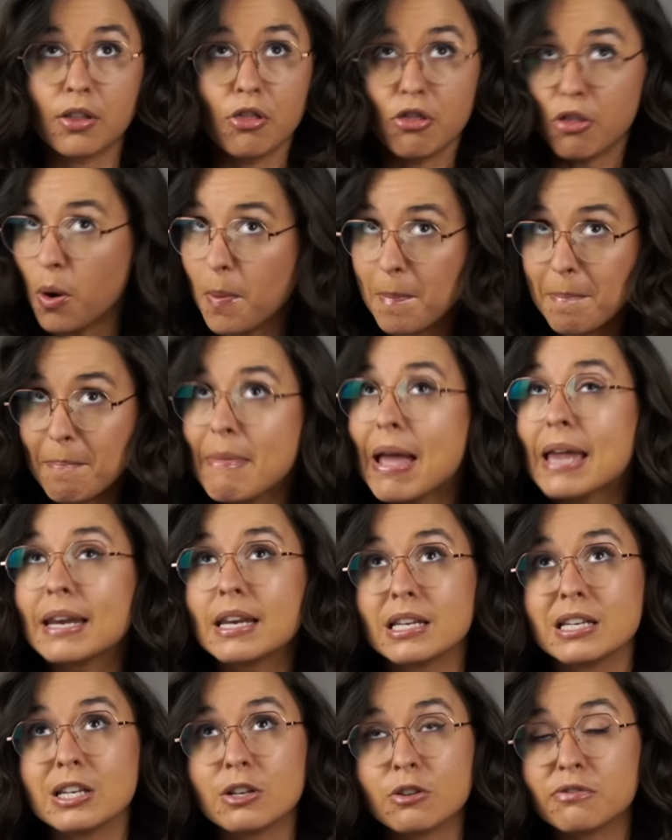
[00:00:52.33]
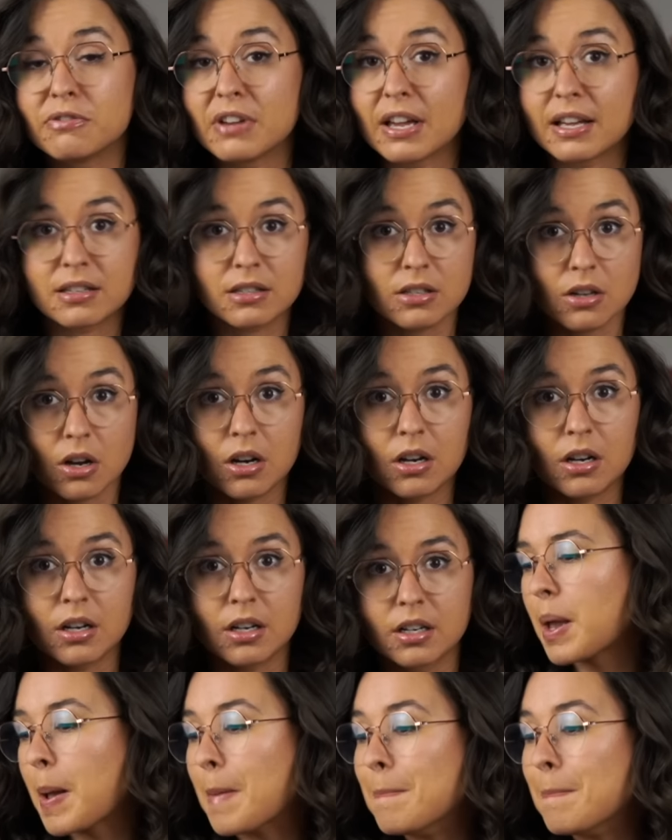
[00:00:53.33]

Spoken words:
though many new fans are.